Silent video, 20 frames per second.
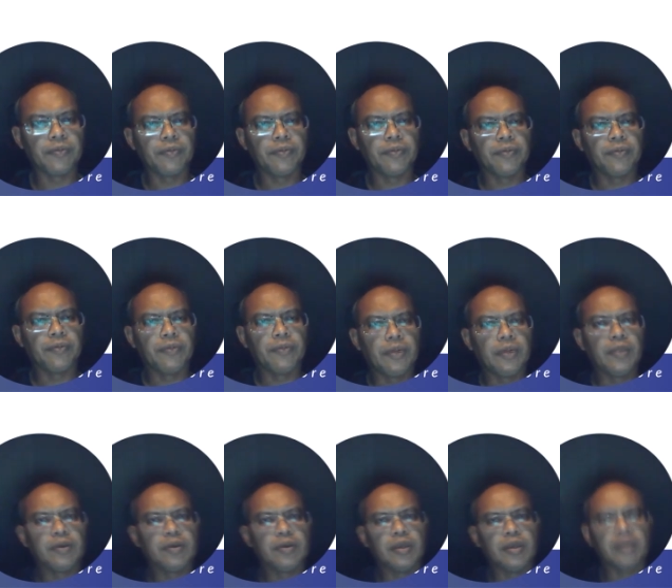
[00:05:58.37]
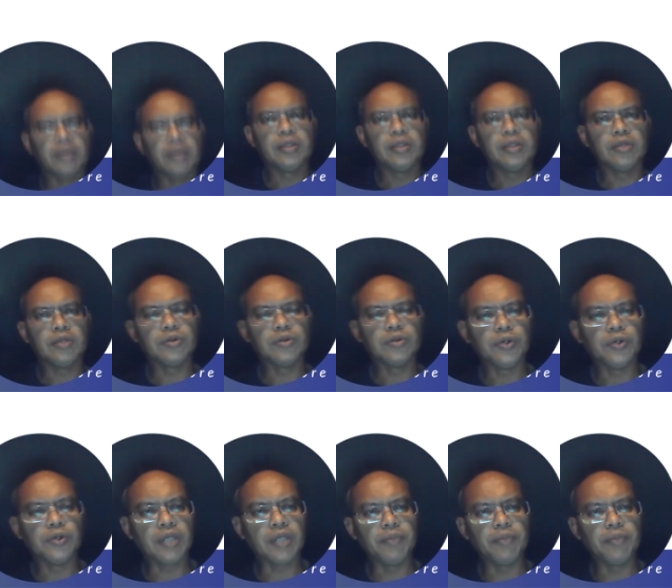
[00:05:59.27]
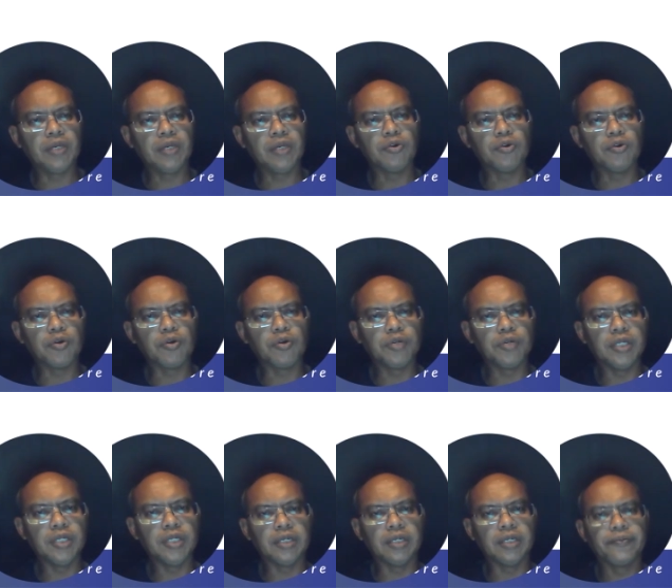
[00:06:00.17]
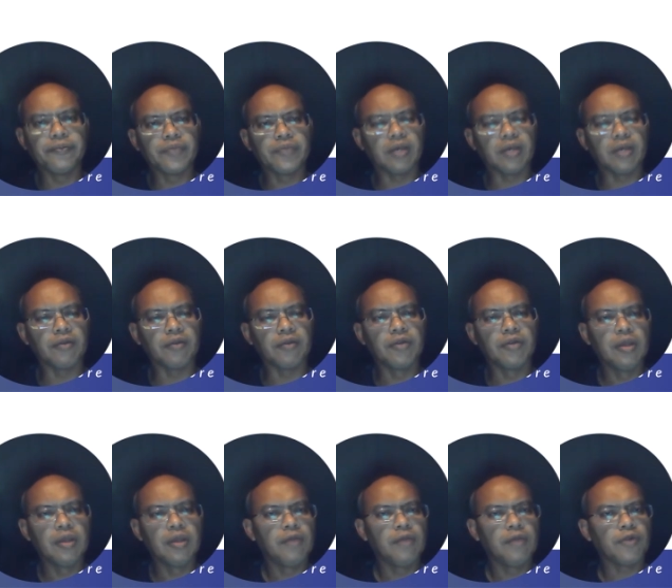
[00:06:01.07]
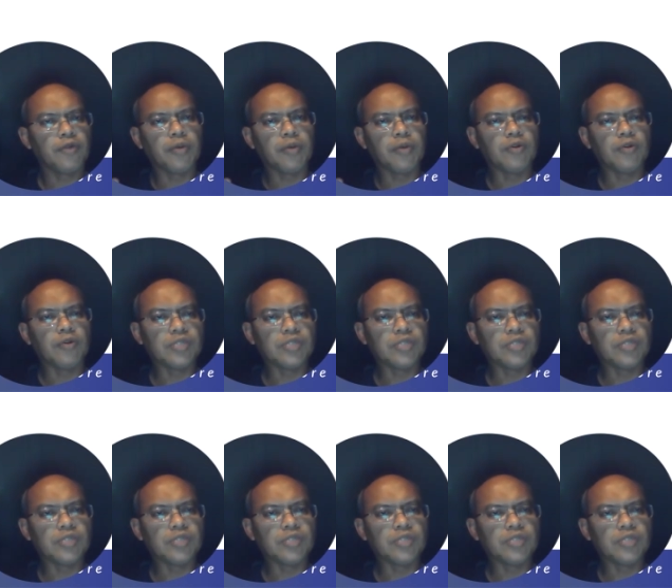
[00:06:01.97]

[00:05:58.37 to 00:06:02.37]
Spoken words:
Okay. So it can be concluded from our study, it can be